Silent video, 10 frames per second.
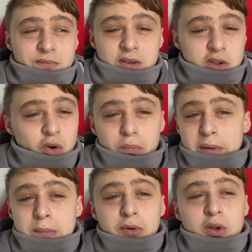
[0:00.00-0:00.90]
young
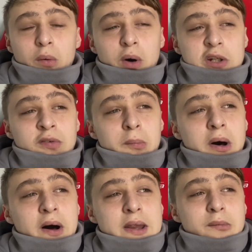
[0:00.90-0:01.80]
people don't watch
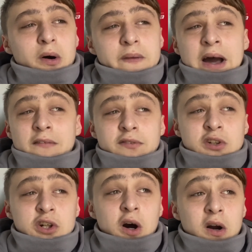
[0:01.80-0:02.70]
football anymore. They have
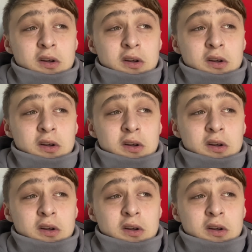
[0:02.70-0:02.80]
shorter